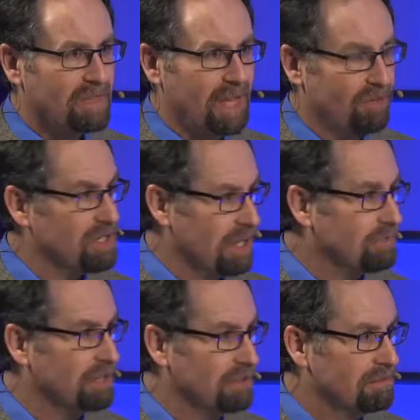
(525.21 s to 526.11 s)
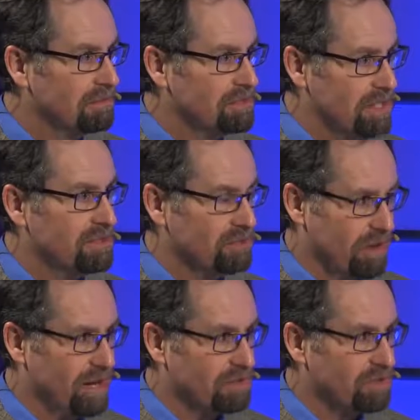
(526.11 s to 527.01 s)
have accepted Jesus
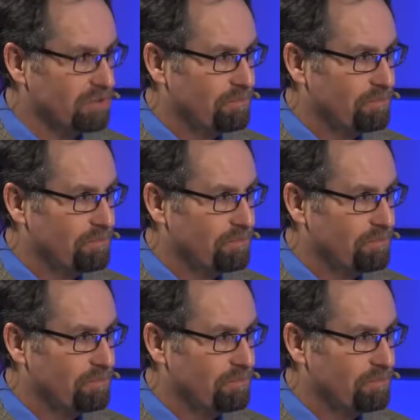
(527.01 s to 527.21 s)
Christ,